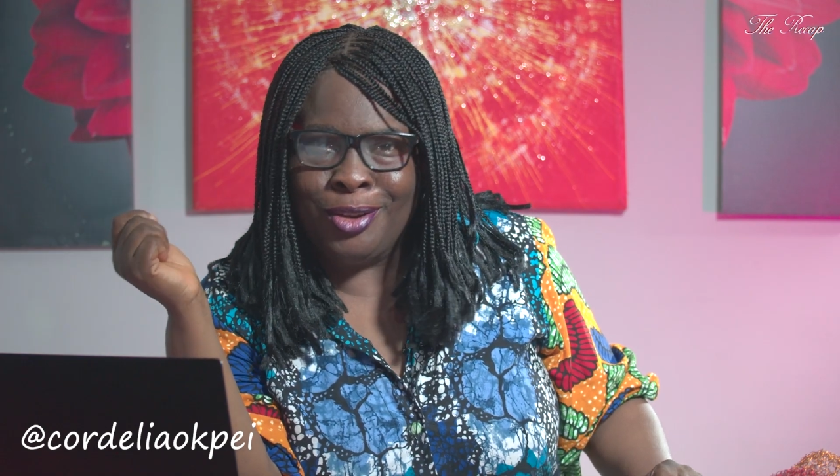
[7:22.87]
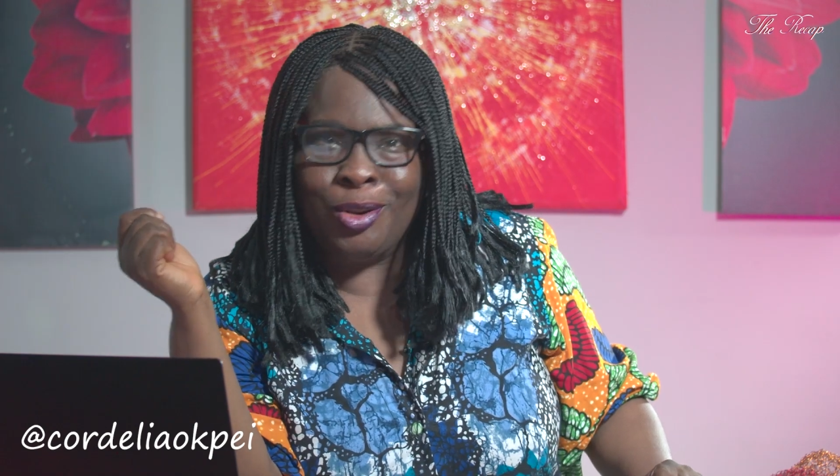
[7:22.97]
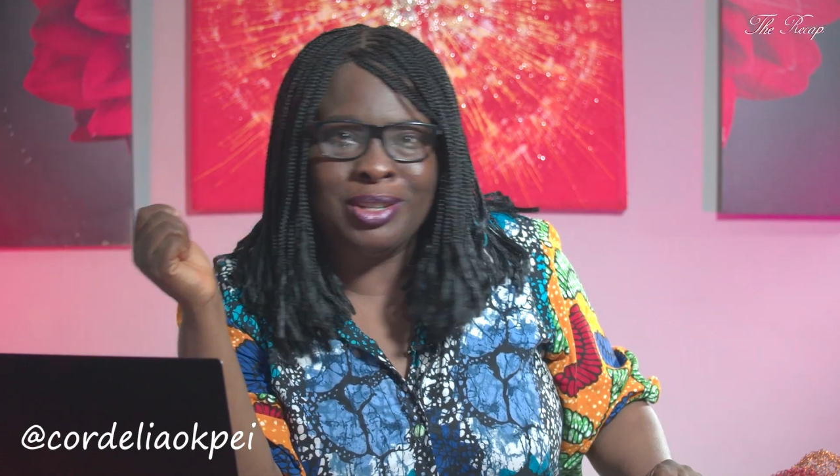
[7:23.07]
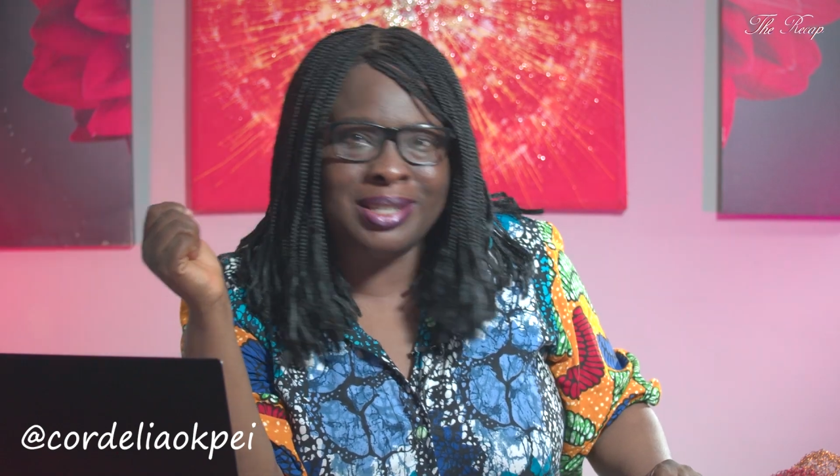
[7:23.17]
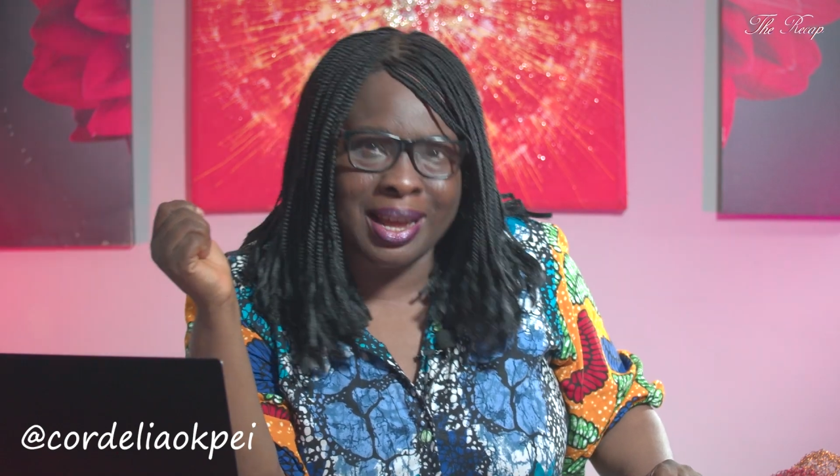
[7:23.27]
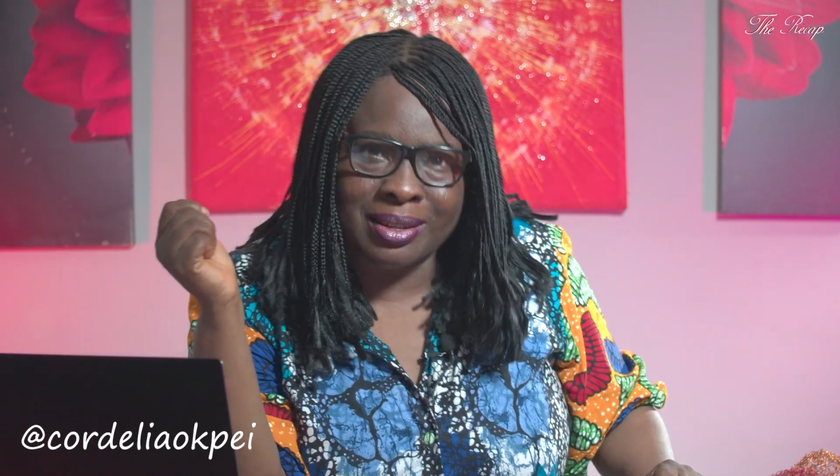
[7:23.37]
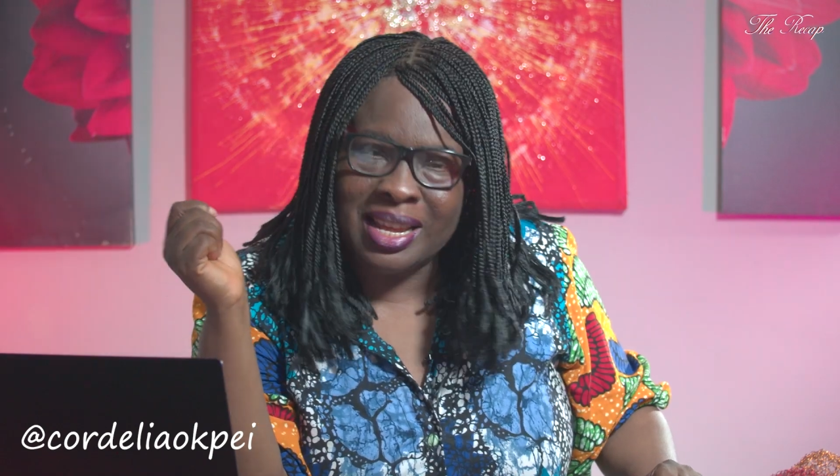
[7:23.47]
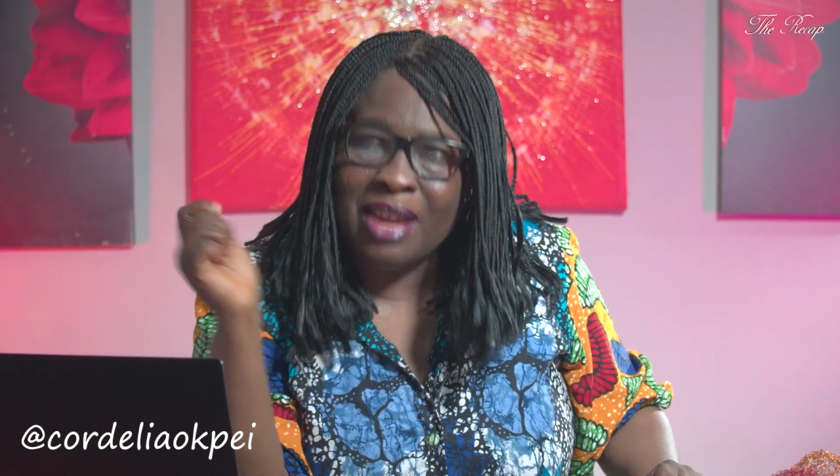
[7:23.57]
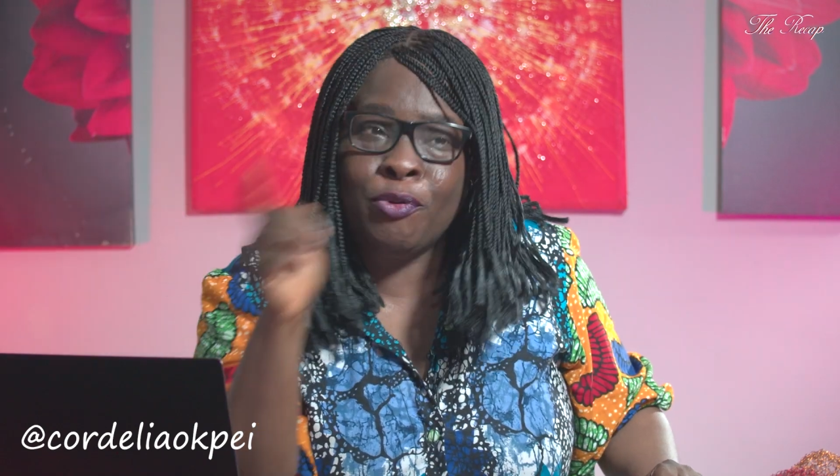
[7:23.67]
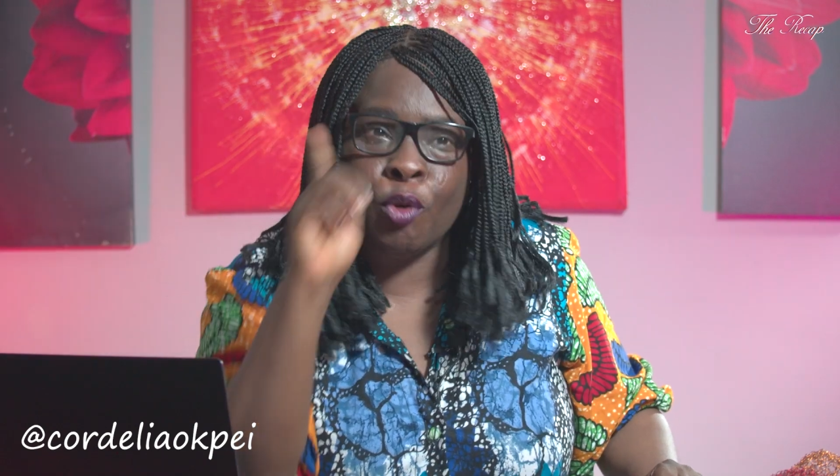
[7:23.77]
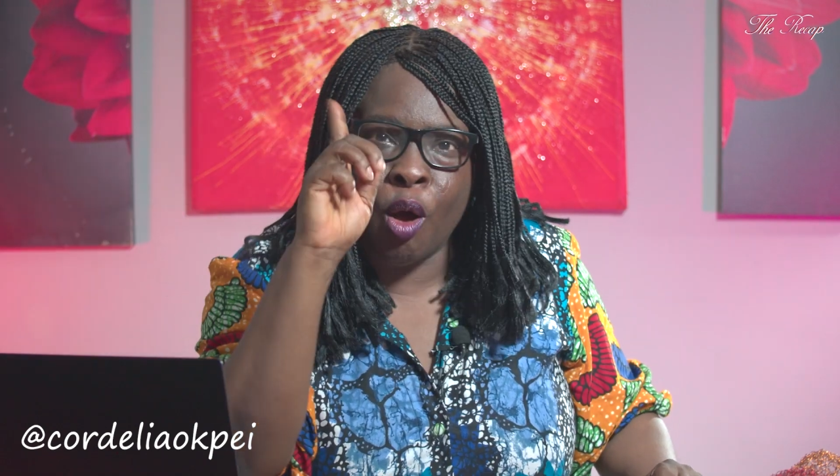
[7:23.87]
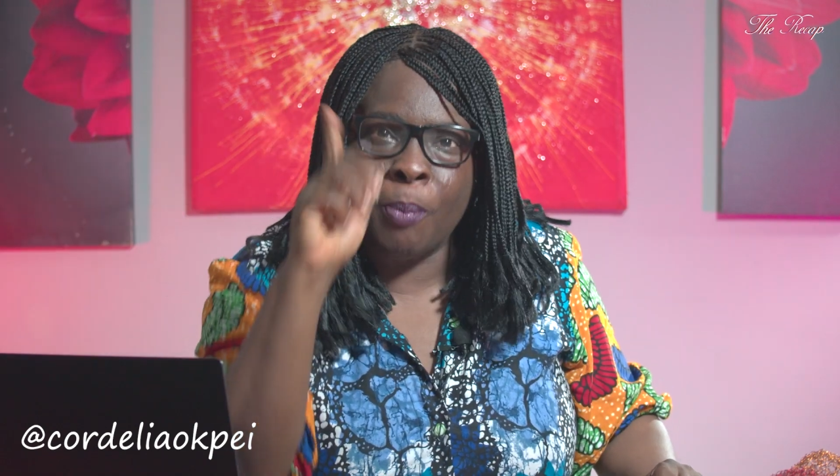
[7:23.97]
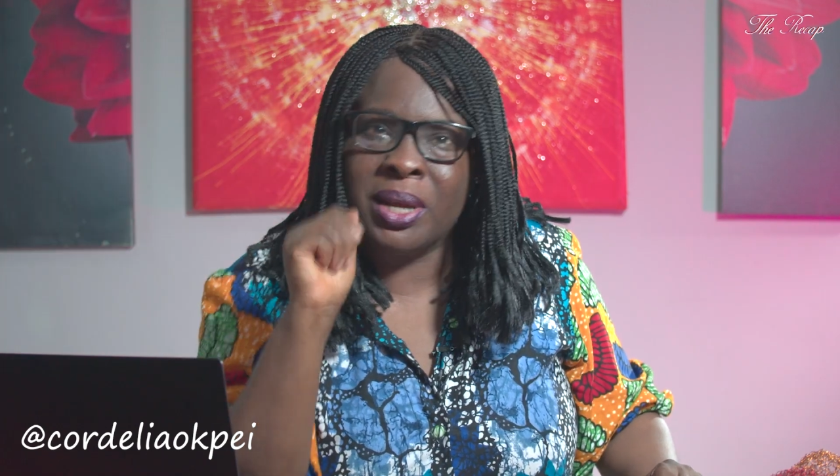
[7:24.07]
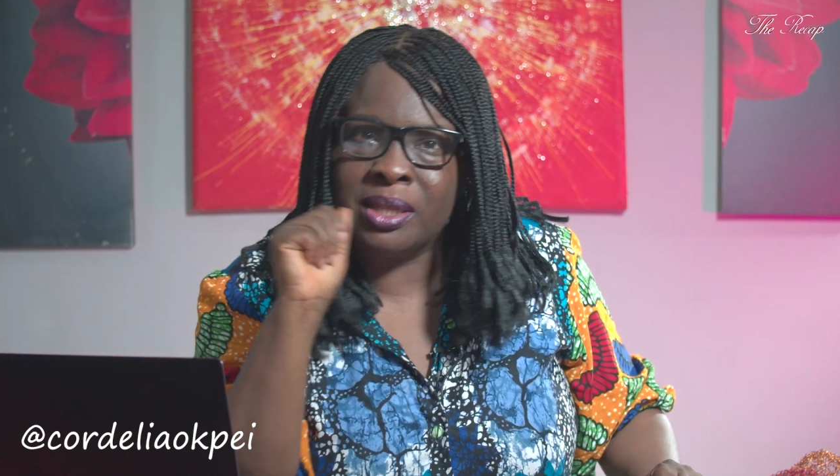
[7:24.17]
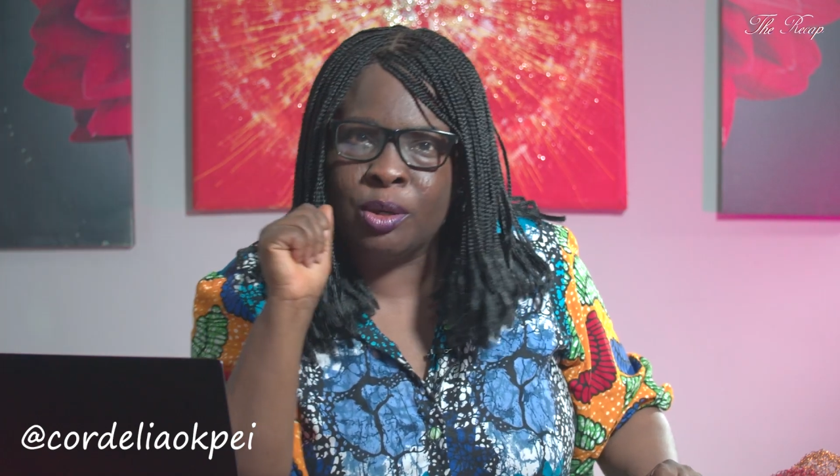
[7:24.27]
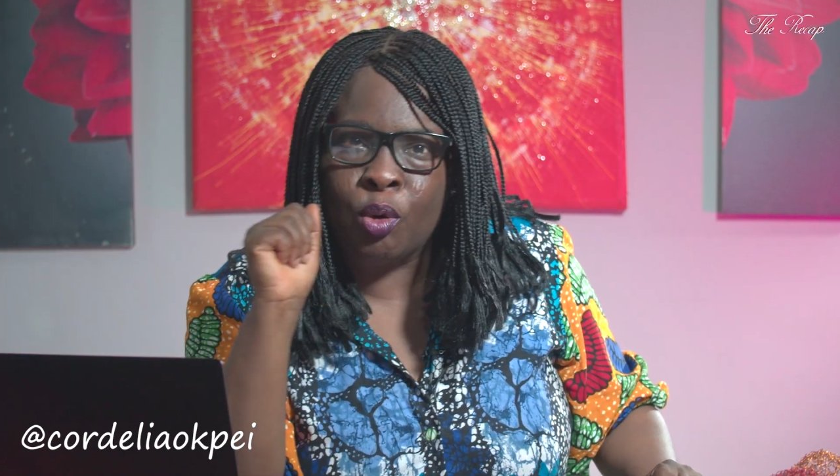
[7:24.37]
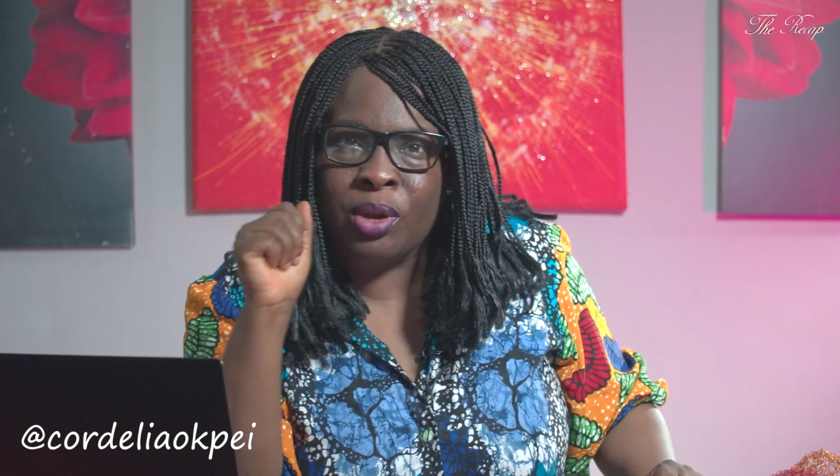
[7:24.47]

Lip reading: No stand, if you call person